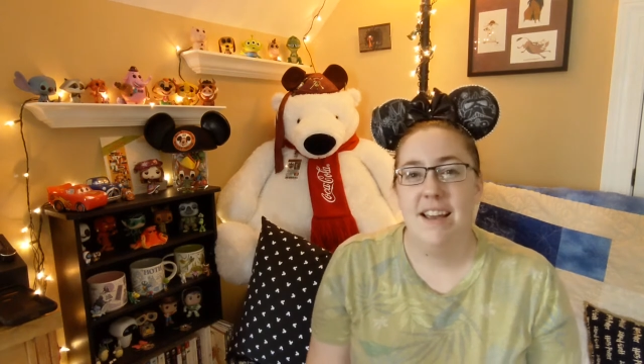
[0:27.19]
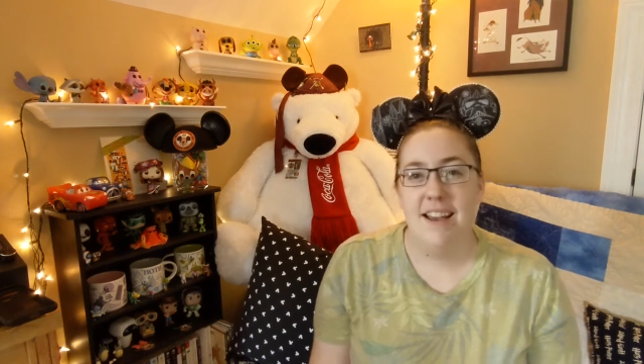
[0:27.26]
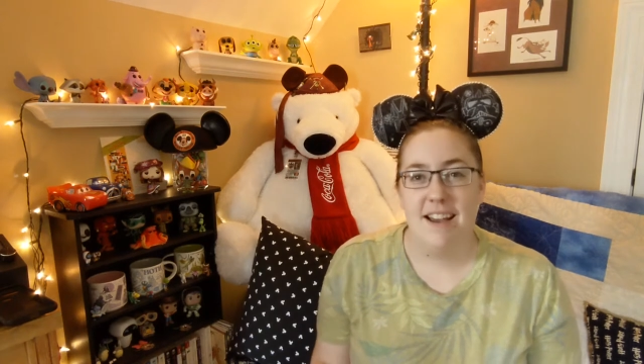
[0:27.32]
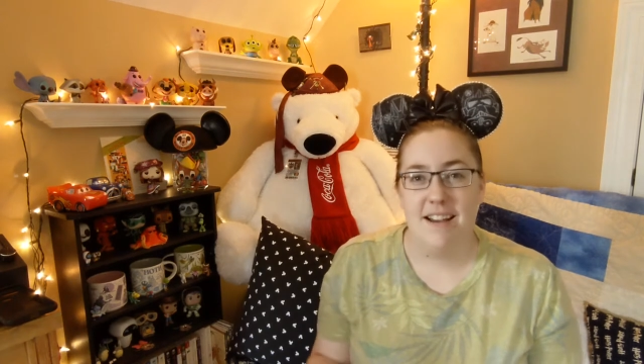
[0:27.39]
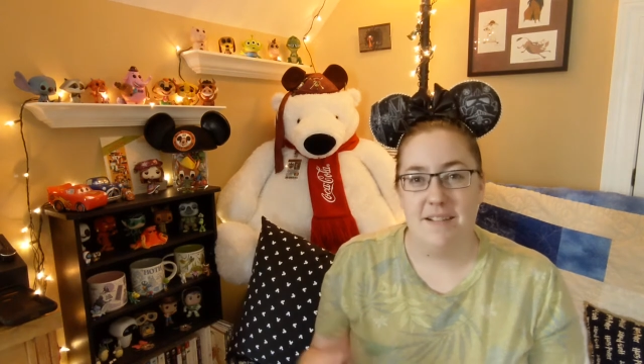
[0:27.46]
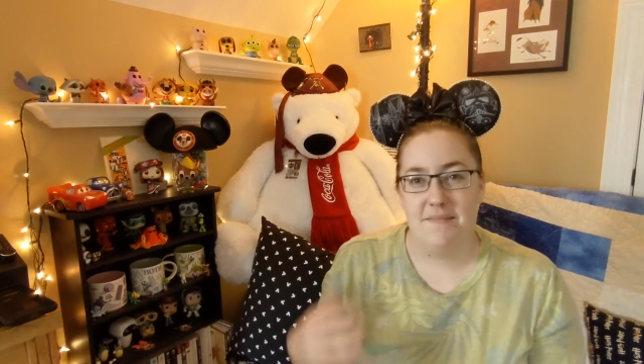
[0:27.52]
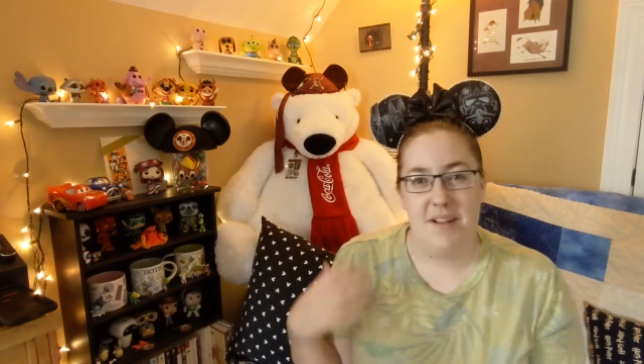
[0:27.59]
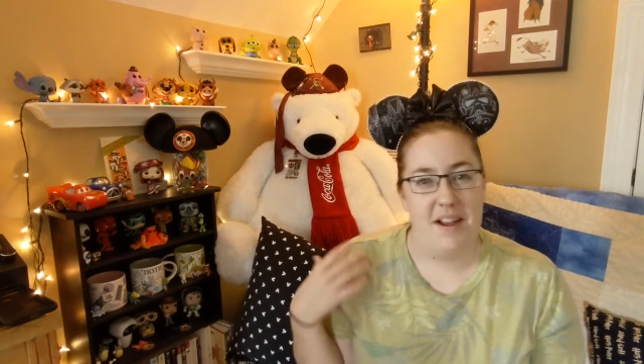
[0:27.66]

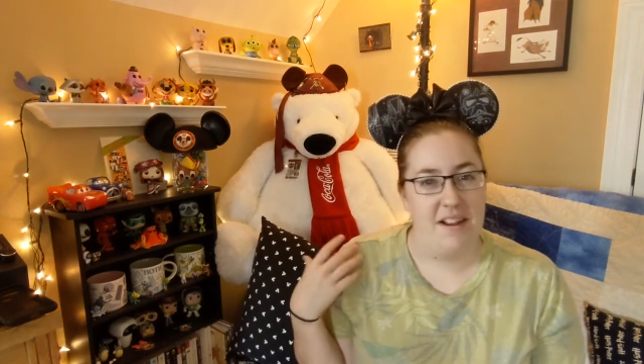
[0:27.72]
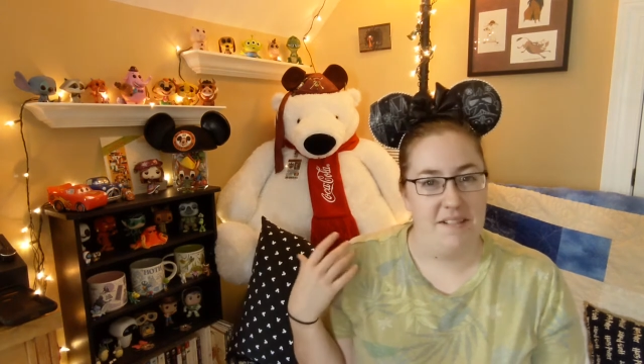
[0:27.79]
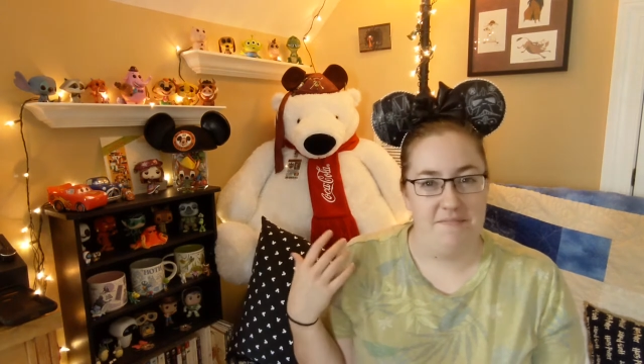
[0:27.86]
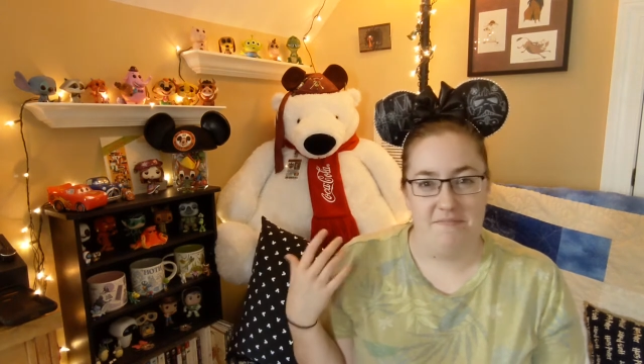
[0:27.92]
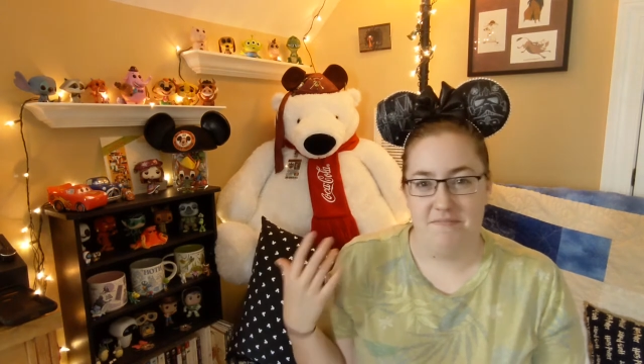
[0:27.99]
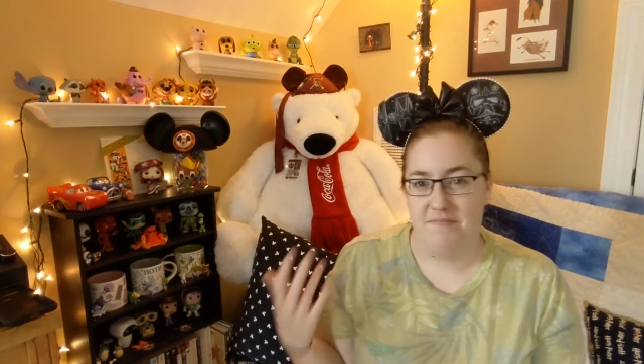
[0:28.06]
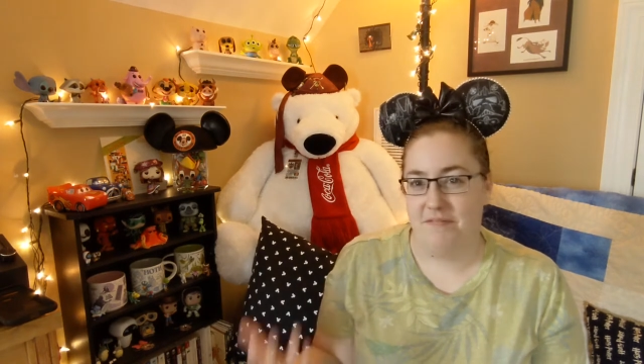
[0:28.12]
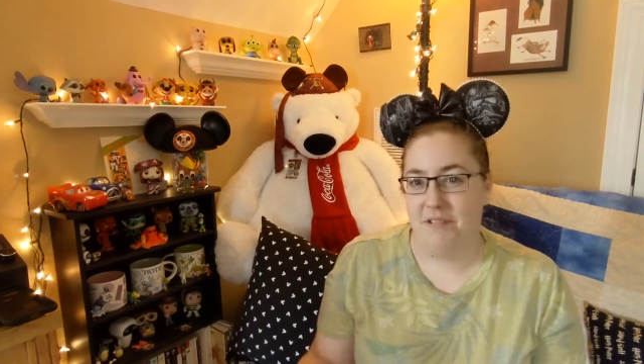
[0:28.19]
I
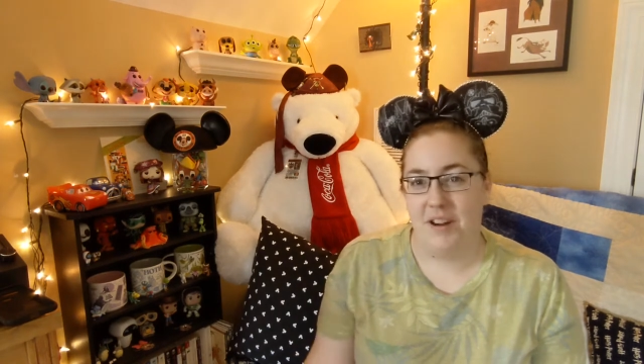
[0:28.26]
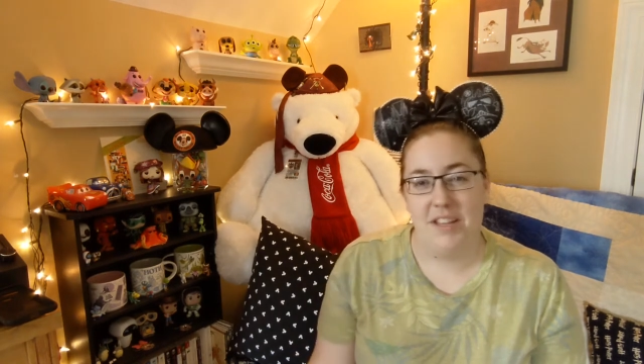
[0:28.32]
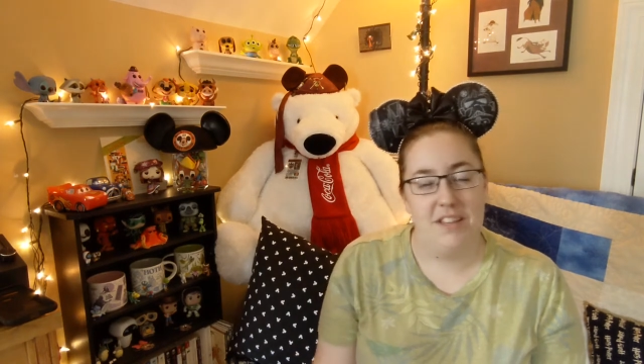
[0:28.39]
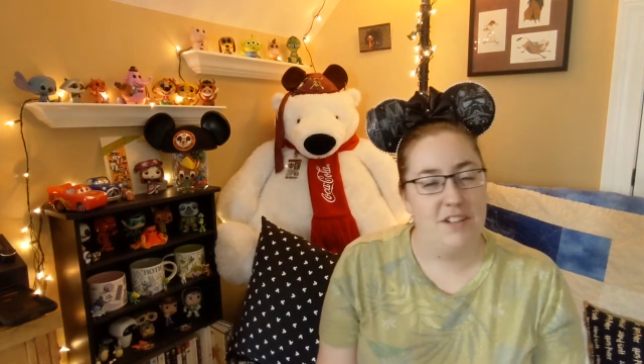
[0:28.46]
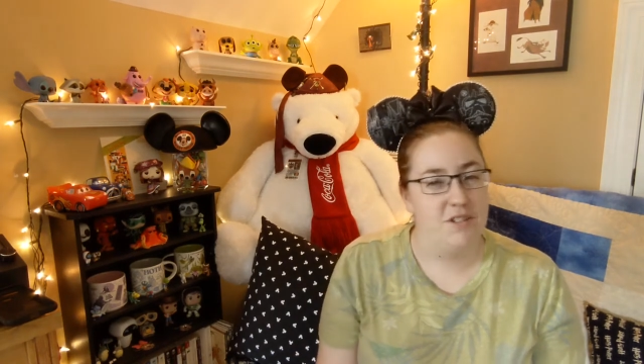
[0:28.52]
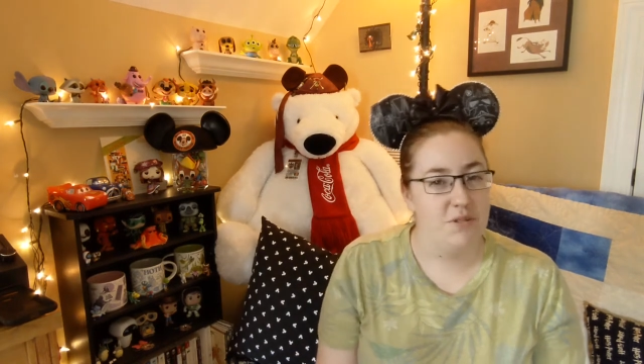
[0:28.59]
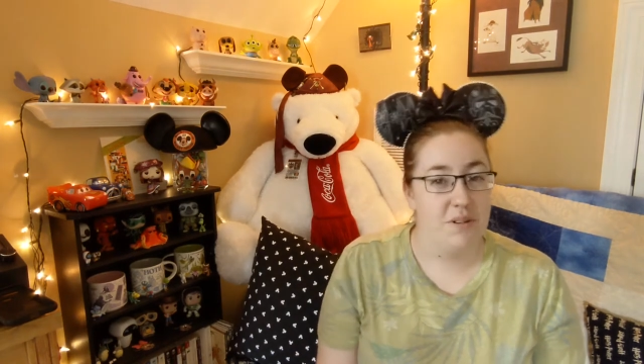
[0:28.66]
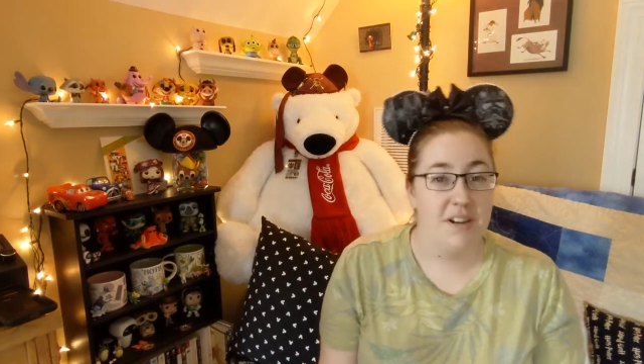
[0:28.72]

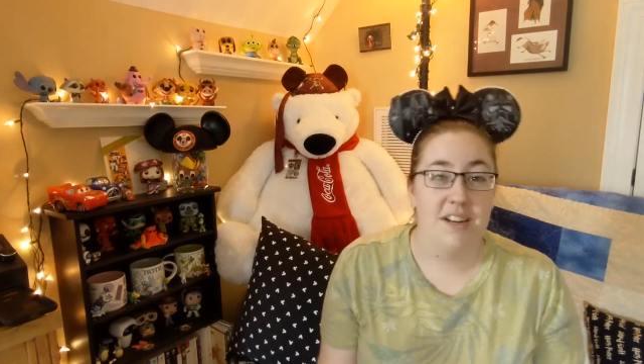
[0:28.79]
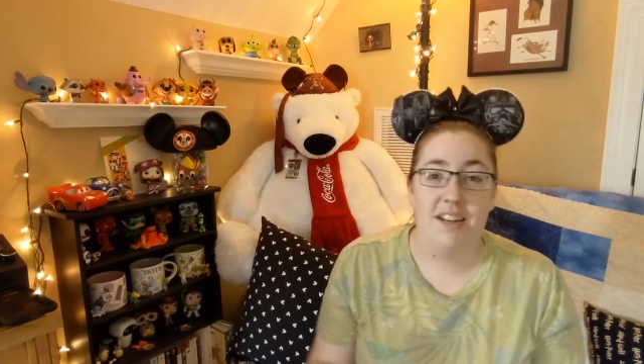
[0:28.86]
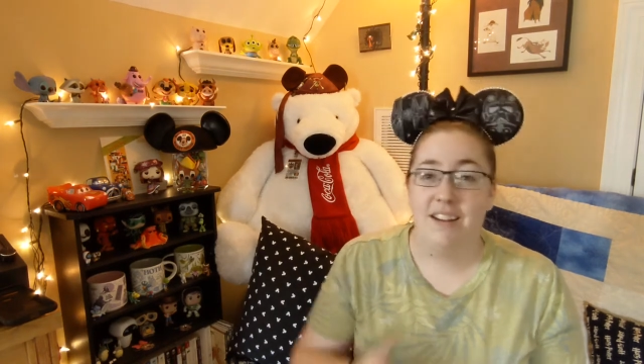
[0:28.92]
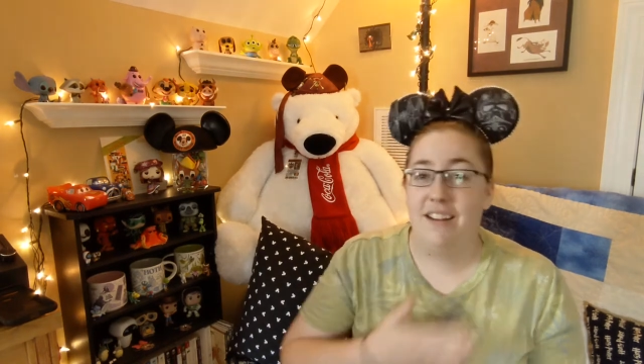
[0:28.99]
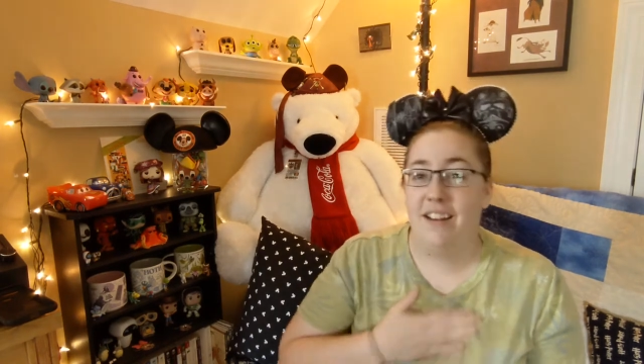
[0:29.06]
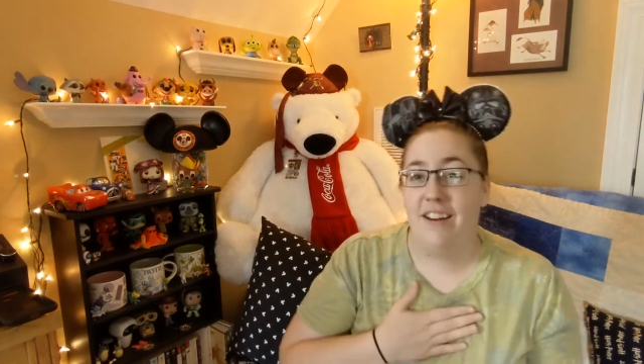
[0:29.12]
greatly enjoyed it.